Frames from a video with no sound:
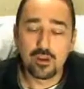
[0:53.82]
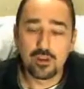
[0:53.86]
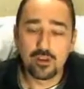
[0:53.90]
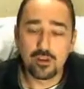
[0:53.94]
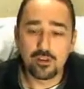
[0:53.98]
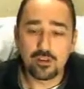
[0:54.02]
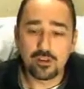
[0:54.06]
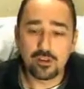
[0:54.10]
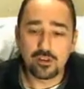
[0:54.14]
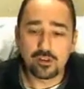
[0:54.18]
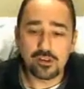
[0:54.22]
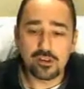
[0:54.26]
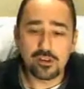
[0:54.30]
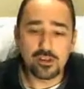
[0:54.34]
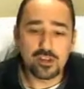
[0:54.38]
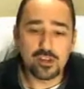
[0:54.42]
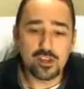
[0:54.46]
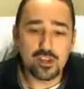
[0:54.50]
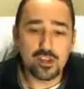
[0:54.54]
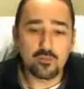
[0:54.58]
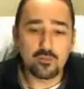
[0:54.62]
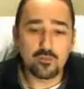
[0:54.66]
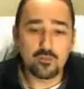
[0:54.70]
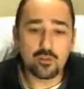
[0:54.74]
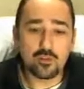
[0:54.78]
There's a
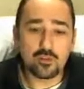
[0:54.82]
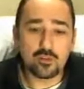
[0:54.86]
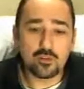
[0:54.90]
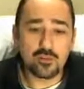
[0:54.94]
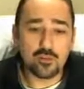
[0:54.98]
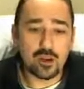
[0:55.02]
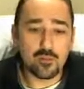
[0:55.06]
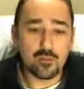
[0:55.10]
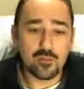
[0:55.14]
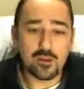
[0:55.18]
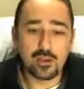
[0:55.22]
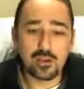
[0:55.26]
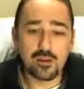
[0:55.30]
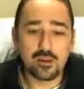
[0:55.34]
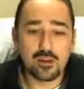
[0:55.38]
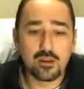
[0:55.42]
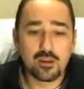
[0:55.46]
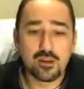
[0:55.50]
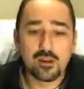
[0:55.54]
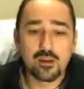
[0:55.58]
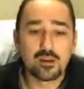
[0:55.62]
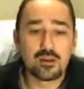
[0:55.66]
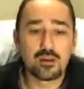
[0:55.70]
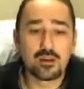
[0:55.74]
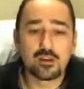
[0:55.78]
scene where, I mean,
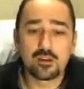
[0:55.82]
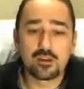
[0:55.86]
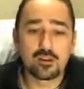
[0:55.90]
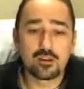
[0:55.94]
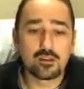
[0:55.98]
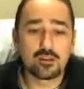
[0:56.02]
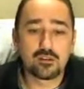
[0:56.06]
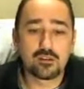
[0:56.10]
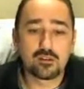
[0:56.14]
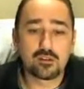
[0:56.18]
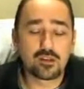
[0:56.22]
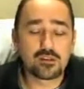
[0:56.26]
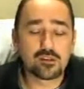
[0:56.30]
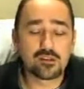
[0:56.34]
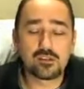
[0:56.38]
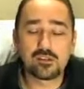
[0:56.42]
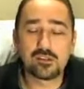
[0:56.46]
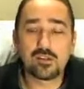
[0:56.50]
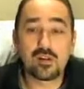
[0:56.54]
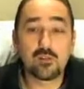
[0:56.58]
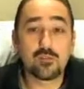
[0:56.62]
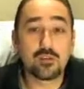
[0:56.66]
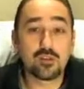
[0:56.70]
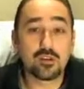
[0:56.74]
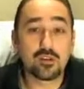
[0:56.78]
it's just
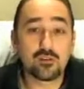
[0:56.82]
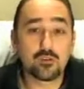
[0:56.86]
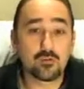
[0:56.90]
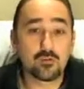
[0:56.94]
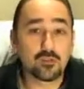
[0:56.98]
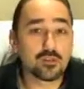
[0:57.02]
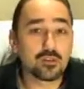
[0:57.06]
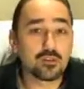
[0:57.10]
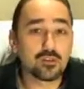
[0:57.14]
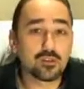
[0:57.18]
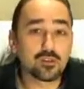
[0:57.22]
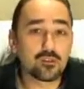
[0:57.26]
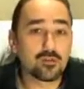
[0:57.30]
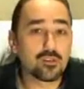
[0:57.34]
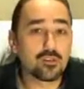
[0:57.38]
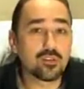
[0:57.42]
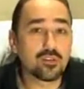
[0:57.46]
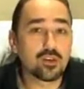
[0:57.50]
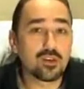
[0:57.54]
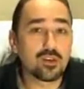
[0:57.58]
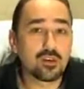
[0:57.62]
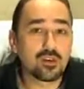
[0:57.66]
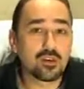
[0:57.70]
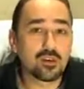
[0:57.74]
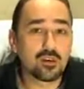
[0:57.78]
unbelievable. You would
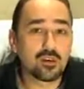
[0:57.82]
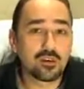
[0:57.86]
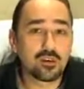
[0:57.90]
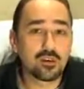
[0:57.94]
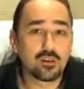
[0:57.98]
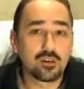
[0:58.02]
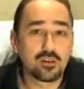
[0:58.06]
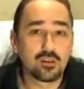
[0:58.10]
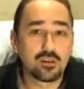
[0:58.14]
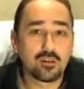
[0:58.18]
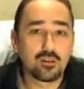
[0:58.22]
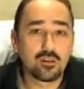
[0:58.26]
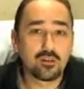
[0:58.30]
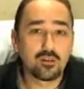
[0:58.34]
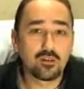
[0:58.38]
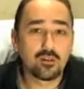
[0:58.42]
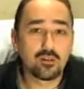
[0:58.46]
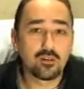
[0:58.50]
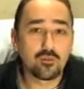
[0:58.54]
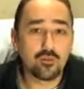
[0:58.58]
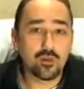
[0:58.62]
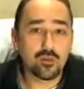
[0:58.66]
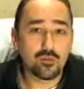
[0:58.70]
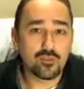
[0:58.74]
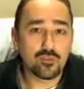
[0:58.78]
think
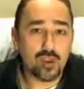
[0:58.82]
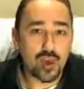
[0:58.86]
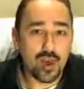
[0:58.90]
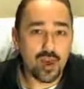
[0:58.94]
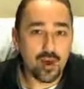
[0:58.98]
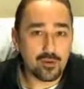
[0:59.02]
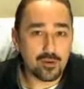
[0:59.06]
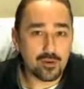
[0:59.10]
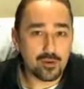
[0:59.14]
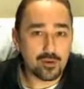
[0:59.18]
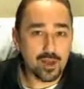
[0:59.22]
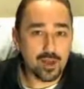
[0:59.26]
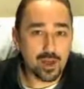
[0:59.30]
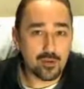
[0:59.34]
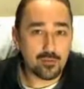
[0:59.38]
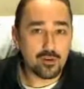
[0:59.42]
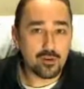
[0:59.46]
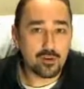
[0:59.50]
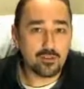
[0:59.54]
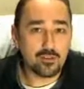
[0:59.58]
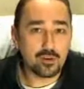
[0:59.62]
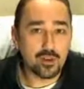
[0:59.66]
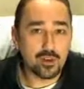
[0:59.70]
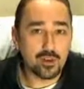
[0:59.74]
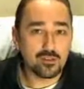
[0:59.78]
that what was happening in that
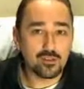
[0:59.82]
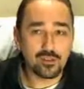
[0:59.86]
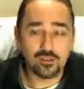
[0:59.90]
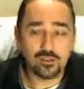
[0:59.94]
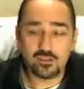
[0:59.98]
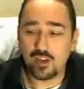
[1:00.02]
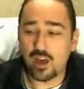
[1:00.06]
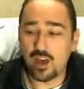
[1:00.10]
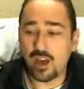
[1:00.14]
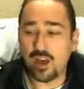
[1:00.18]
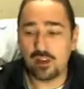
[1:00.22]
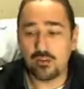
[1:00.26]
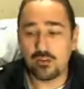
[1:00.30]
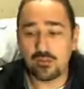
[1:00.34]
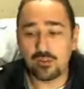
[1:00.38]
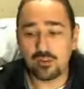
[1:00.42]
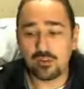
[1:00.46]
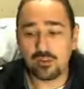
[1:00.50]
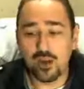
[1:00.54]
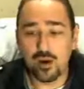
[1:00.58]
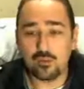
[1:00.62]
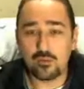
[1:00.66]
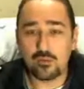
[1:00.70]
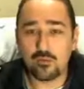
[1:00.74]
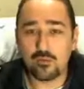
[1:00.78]
movie is exactly what's
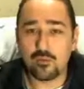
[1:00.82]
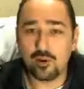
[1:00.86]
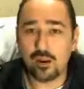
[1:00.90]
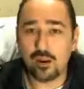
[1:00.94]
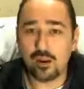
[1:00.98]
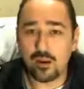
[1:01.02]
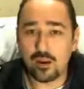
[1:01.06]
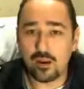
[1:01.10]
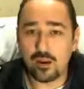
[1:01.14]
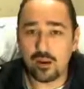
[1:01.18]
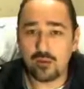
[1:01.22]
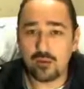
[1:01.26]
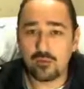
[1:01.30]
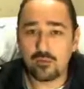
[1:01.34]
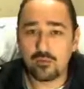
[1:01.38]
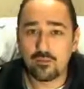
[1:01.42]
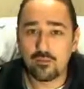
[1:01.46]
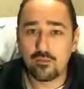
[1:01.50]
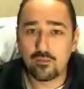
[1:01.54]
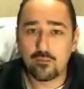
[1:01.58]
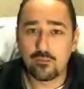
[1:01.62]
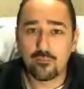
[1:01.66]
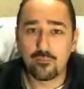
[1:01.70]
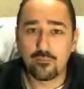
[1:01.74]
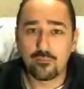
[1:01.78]
happening right now.
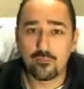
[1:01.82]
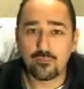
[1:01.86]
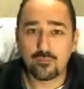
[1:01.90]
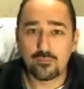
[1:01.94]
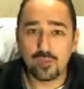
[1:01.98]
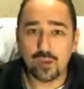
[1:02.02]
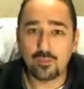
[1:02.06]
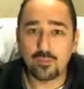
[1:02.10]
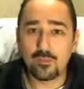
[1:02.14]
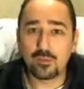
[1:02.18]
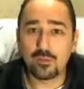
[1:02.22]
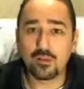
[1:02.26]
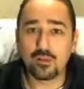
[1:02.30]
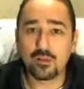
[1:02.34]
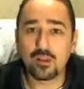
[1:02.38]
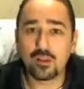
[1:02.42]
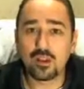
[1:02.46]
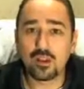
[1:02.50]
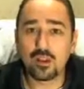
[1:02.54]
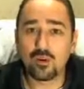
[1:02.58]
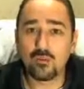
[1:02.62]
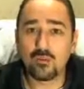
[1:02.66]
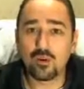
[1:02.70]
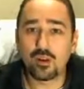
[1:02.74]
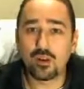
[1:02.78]
People are
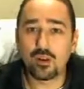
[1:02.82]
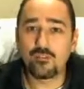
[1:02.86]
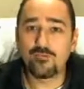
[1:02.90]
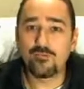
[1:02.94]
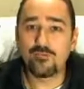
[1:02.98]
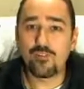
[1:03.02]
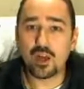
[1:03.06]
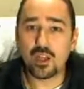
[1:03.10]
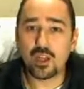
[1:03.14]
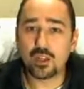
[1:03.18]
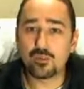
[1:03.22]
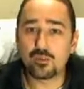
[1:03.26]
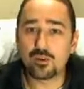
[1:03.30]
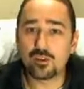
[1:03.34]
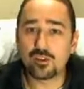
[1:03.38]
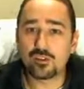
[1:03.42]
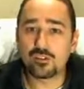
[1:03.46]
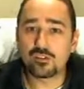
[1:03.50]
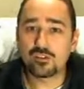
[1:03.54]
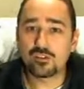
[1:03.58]
literally following the